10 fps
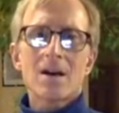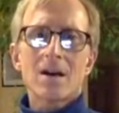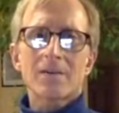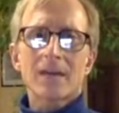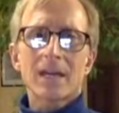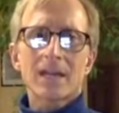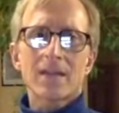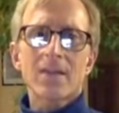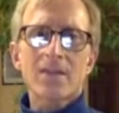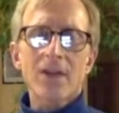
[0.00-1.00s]
of getting the
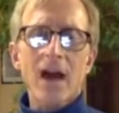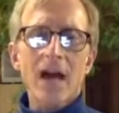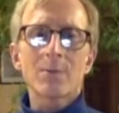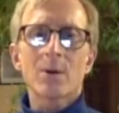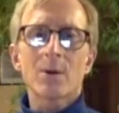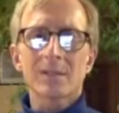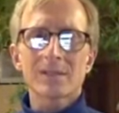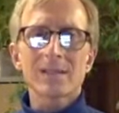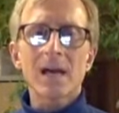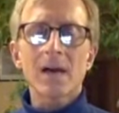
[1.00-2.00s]
thigh bone
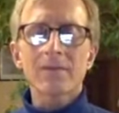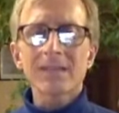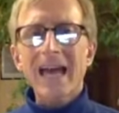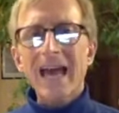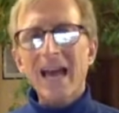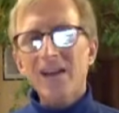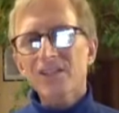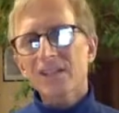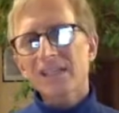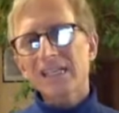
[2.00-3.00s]
itself to
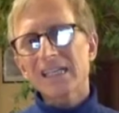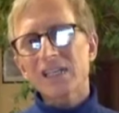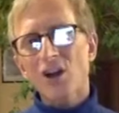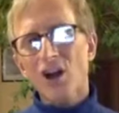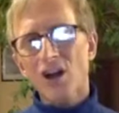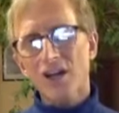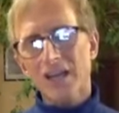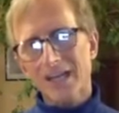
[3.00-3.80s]
actually elongate.